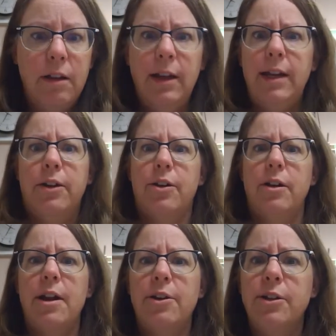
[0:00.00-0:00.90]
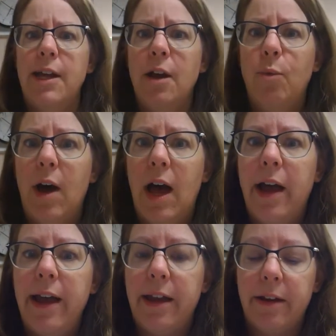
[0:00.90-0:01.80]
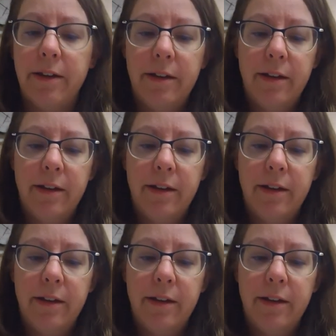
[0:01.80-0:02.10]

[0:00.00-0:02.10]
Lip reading: Lina couldn't understand why.